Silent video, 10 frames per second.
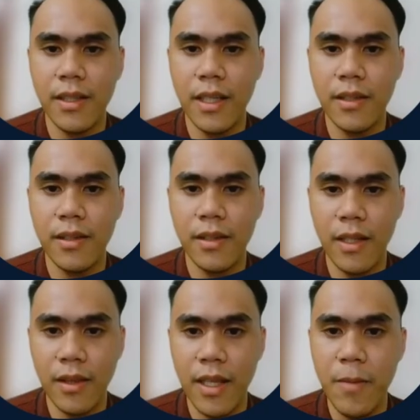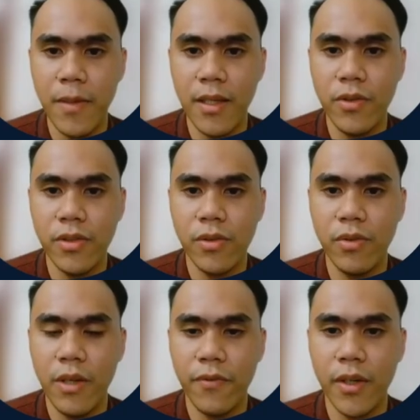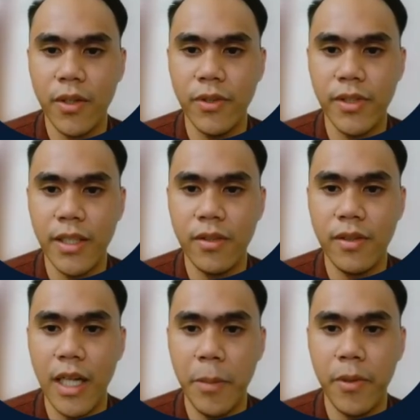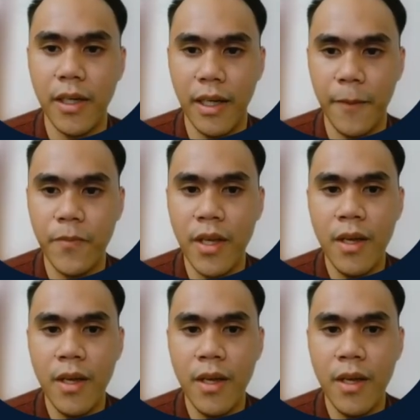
that the team can use to defer consensus deliberately.